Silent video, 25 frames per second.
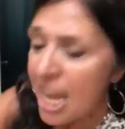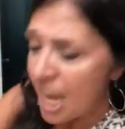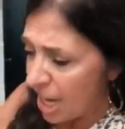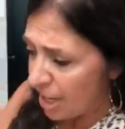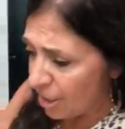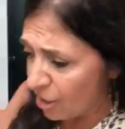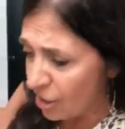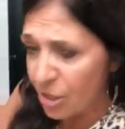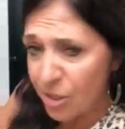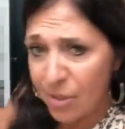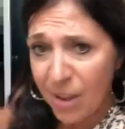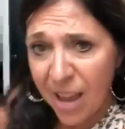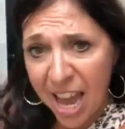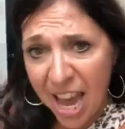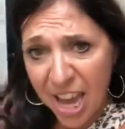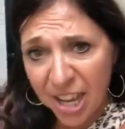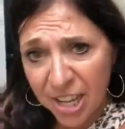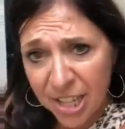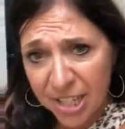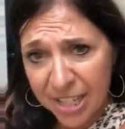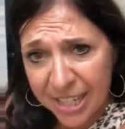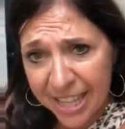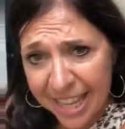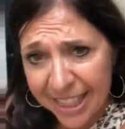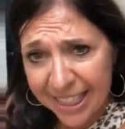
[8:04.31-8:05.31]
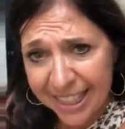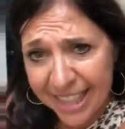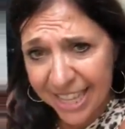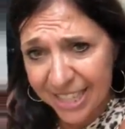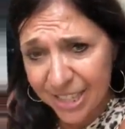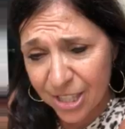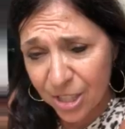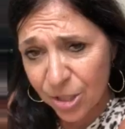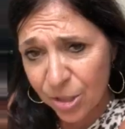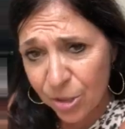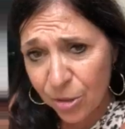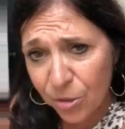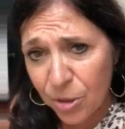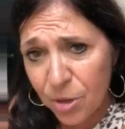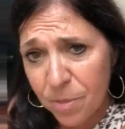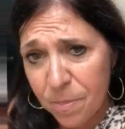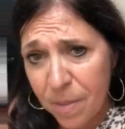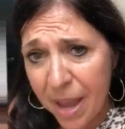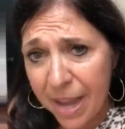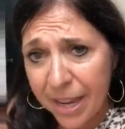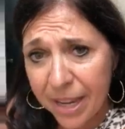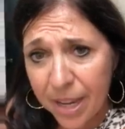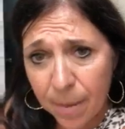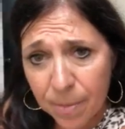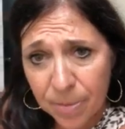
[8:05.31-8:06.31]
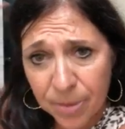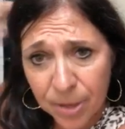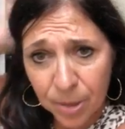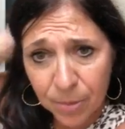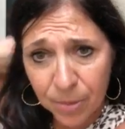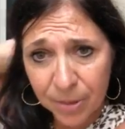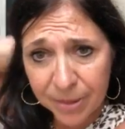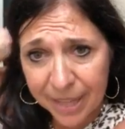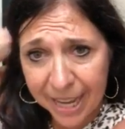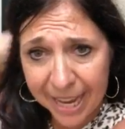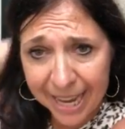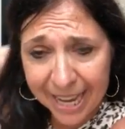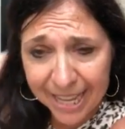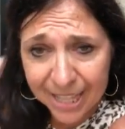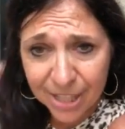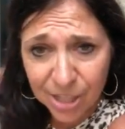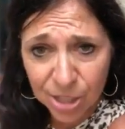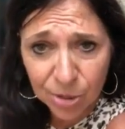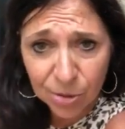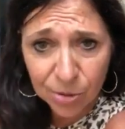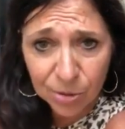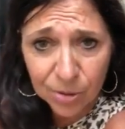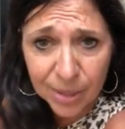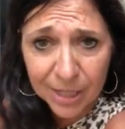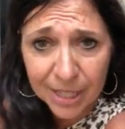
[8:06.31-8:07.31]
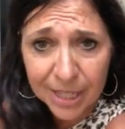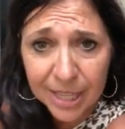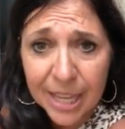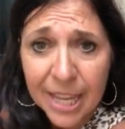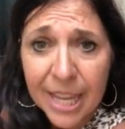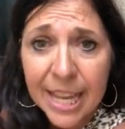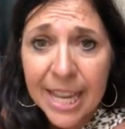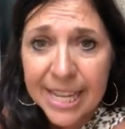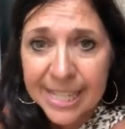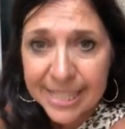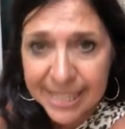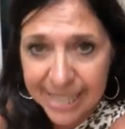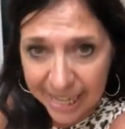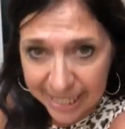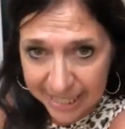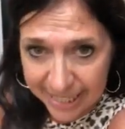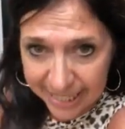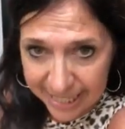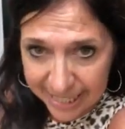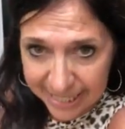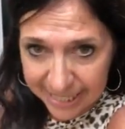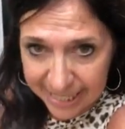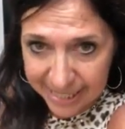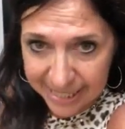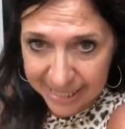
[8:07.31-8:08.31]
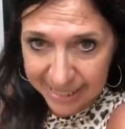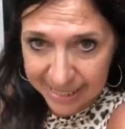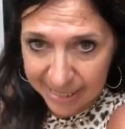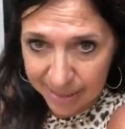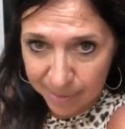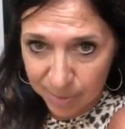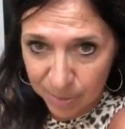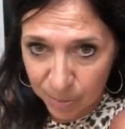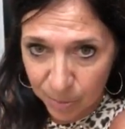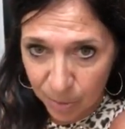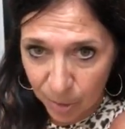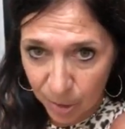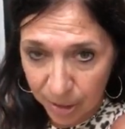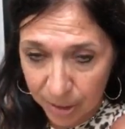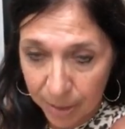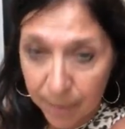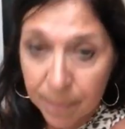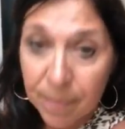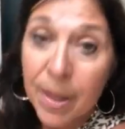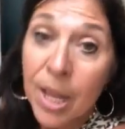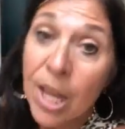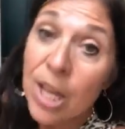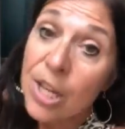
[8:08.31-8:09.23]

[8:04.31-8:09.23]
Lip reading: And also how to get that screw back up there when the hand screwing technique doesn't seem to work.